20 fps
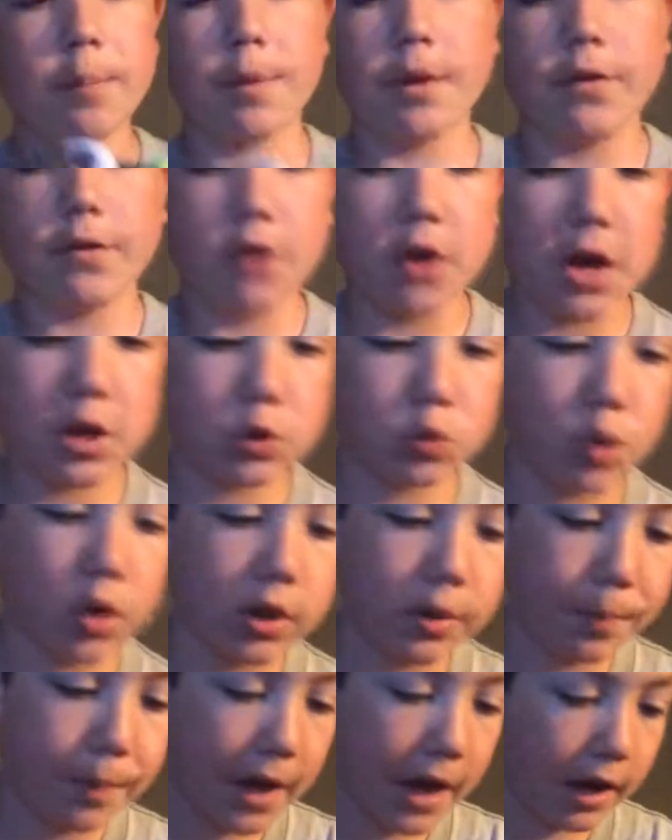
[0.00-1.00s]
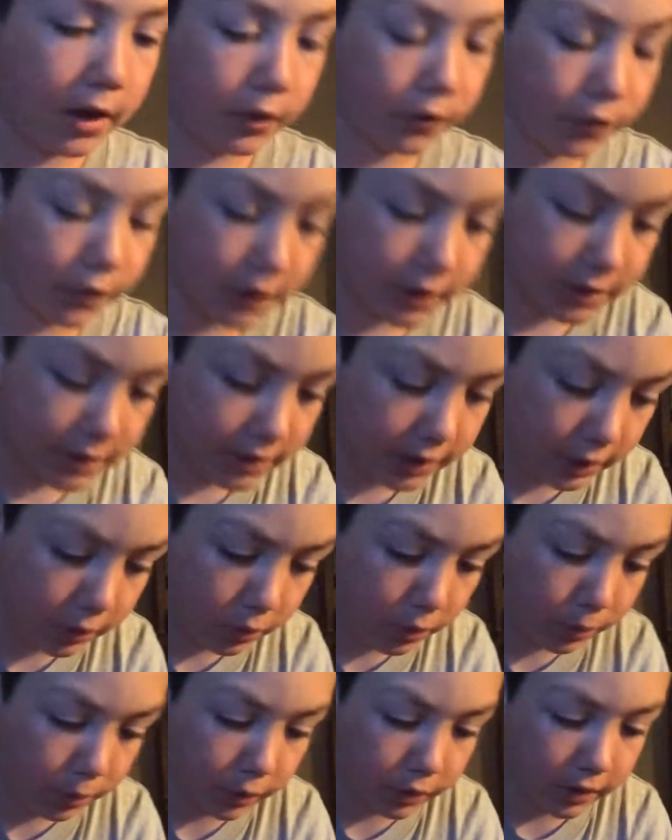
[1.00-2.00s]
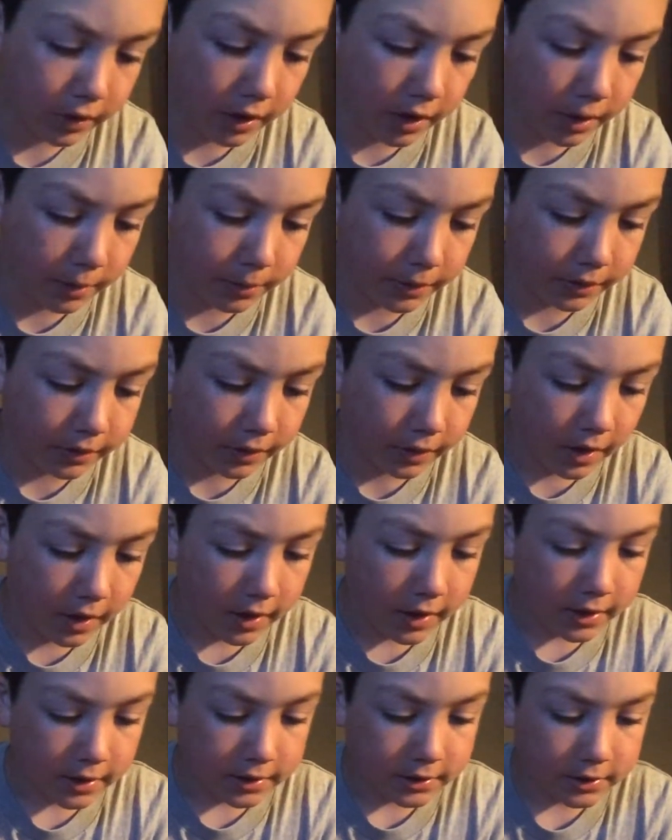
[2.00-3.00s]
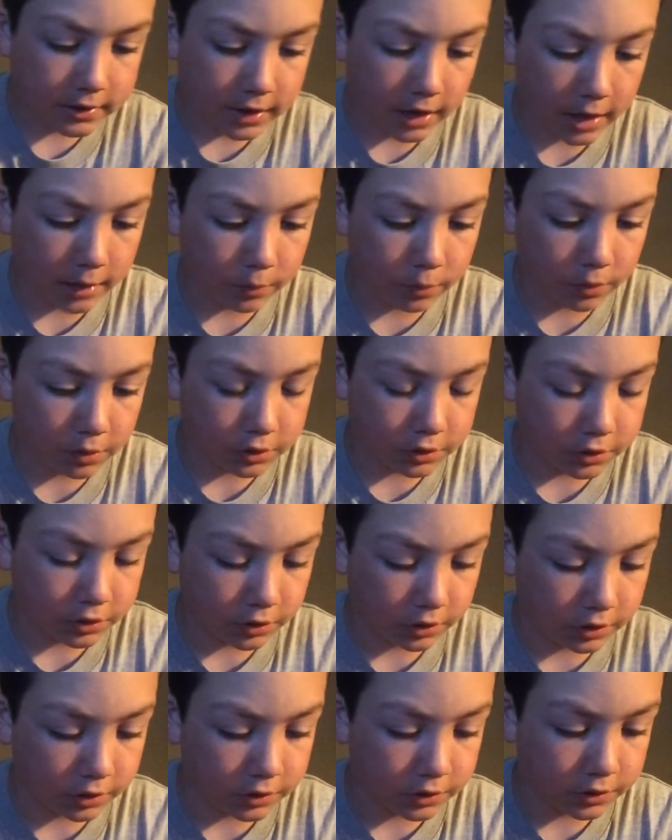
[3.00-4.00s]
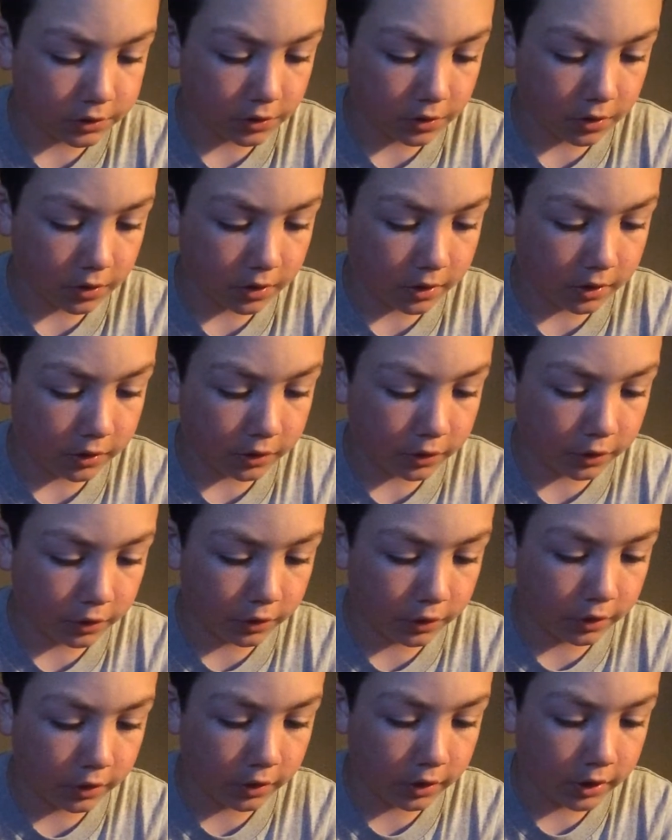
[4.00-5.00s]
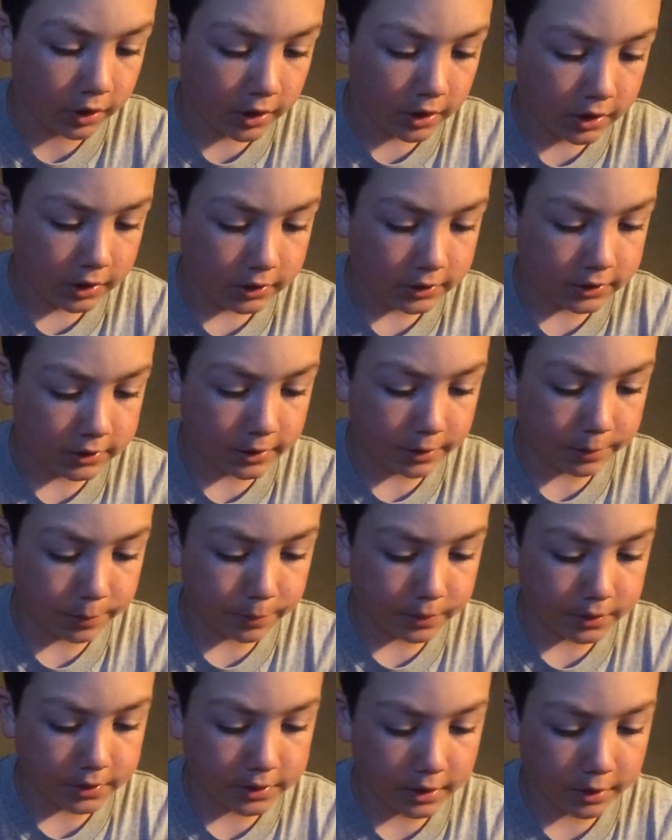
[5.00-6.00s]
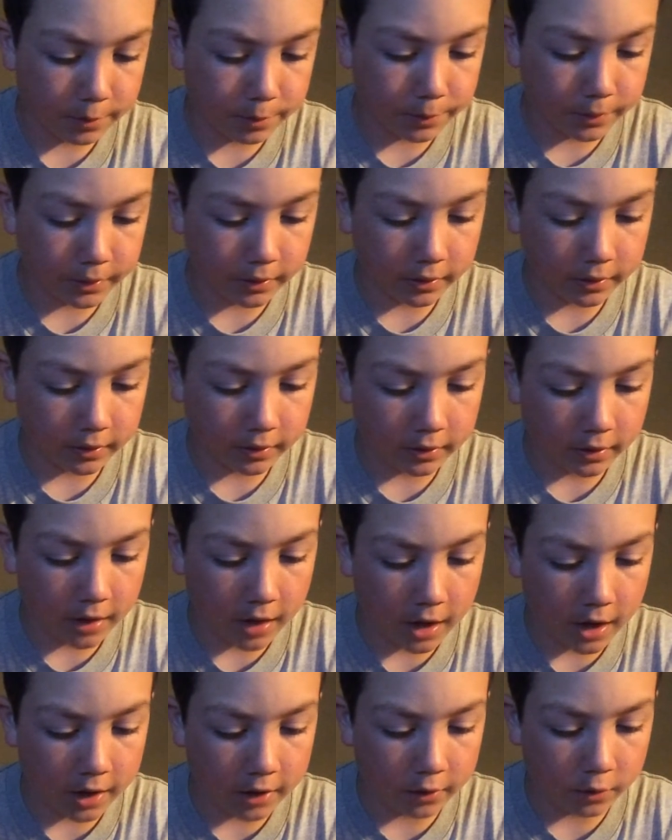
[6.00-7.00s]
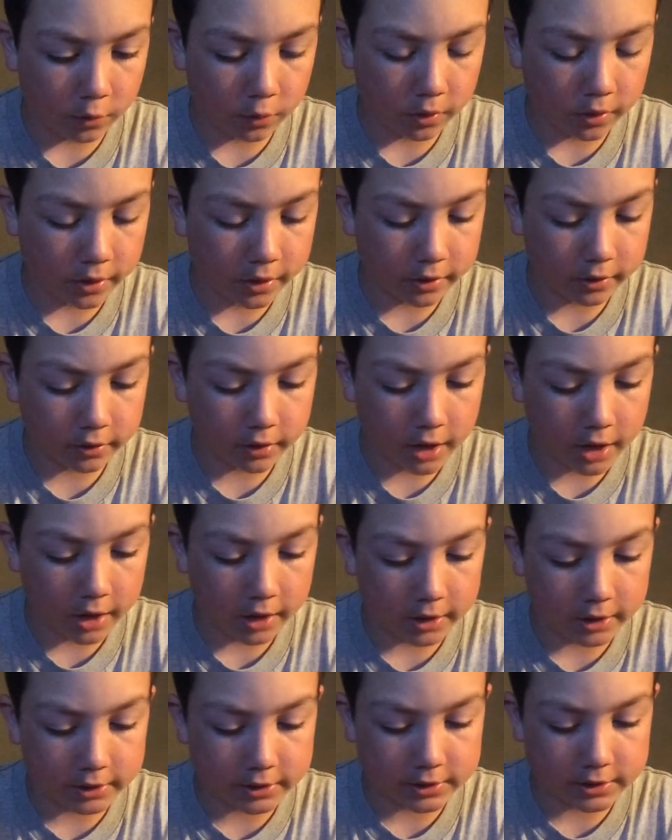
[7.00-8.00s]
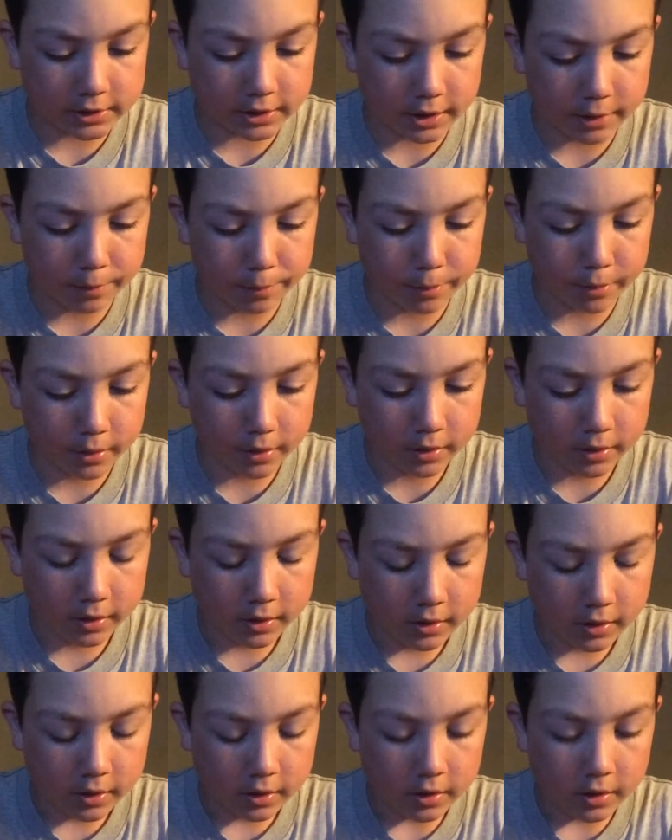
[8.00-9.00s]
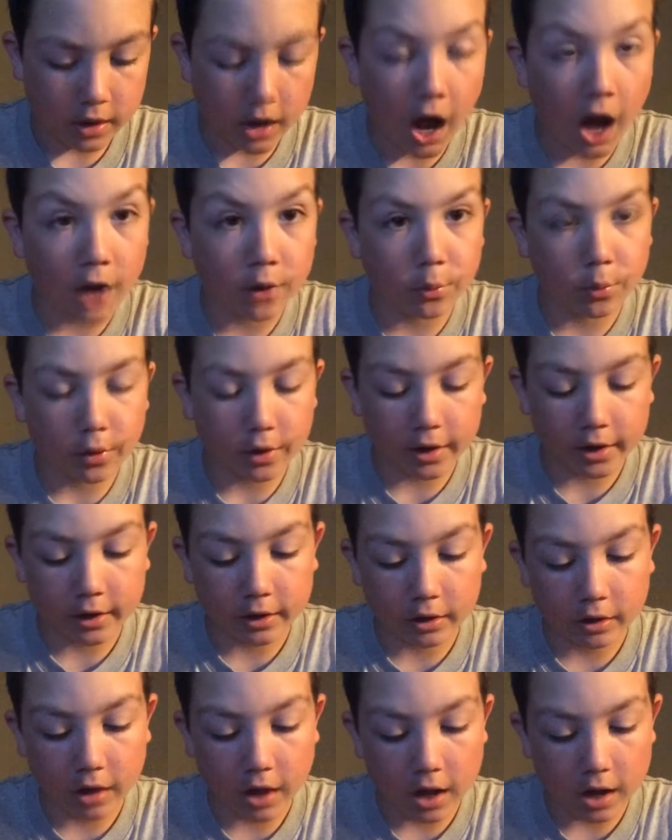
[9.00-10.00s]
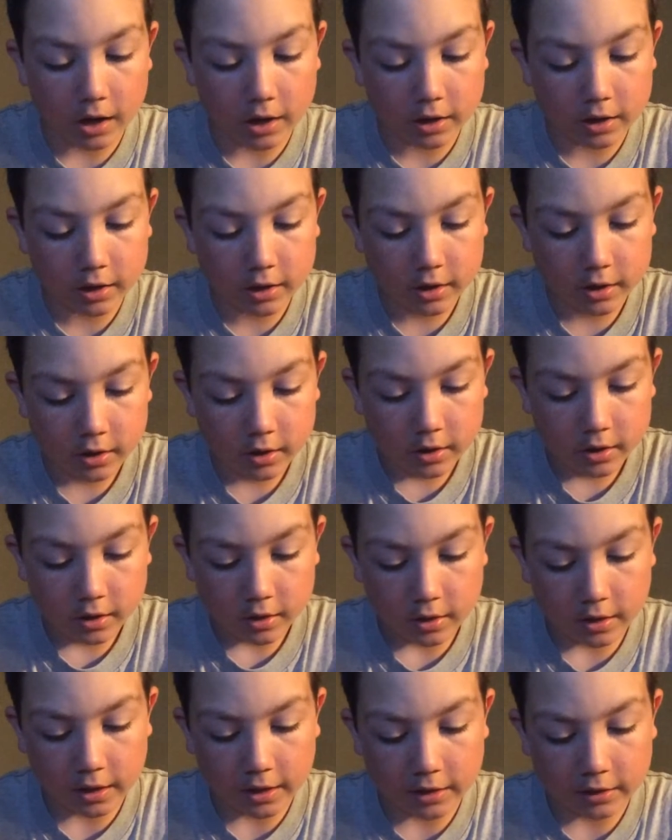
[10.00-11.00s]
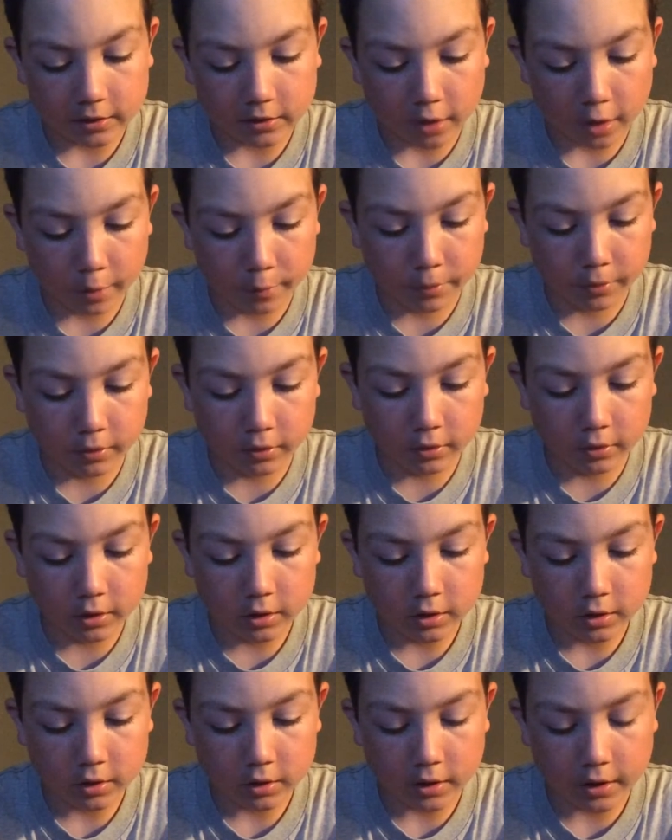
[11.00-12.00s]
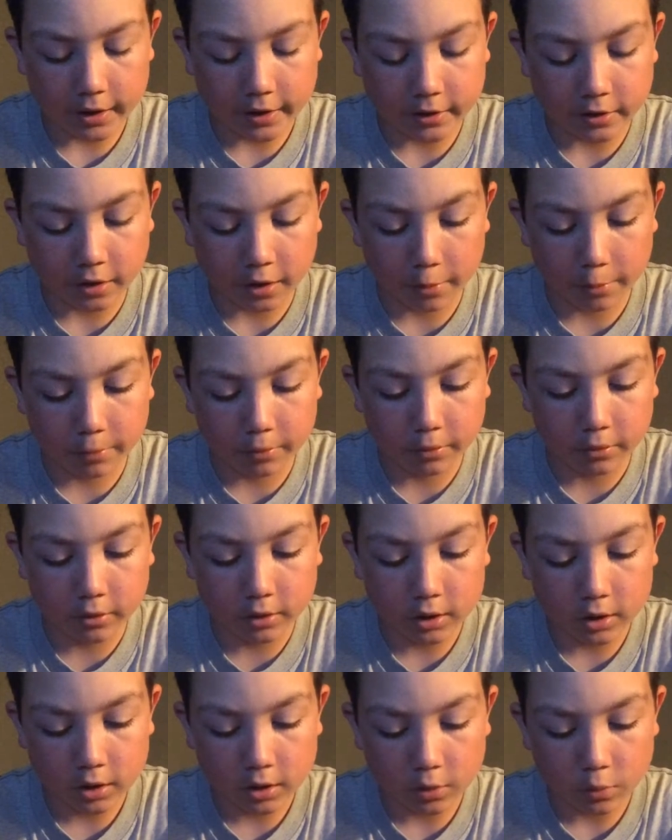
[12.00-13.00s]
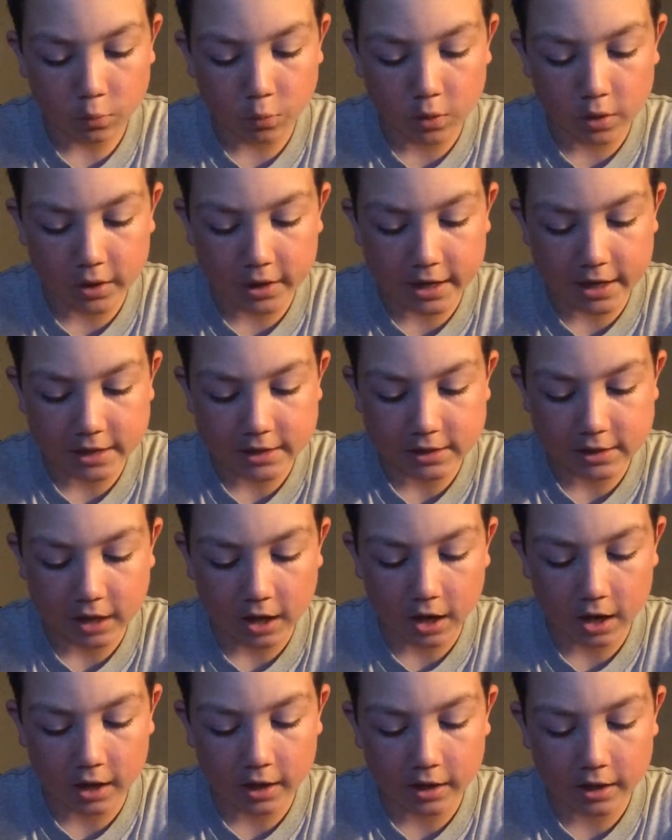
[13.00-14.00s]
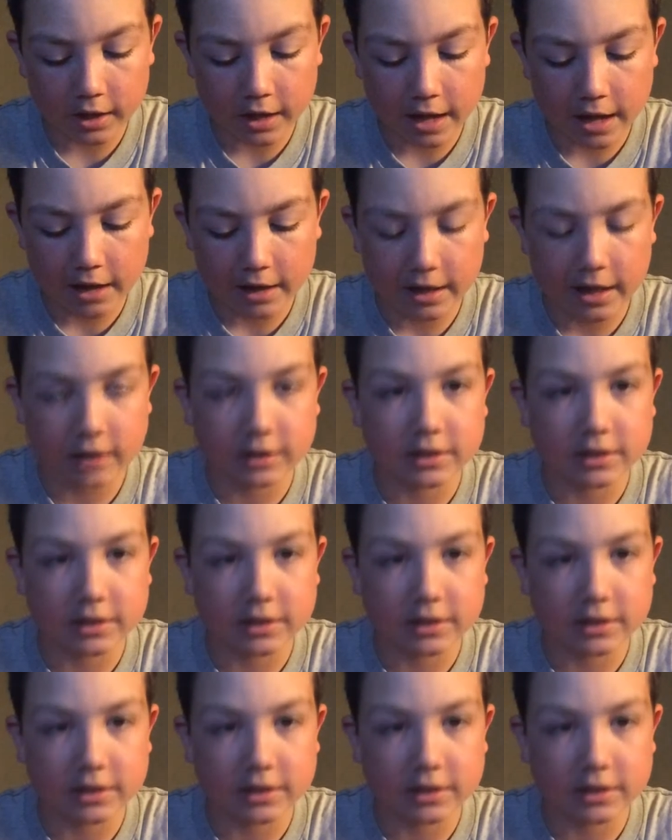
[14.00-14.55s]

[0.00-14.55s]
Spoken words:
But if you guys want the pattern for this stick one more time, it's sidewall starts on third, skip, skip, knot or interlock, skip, knot or interlock, then a double, 1 SI, and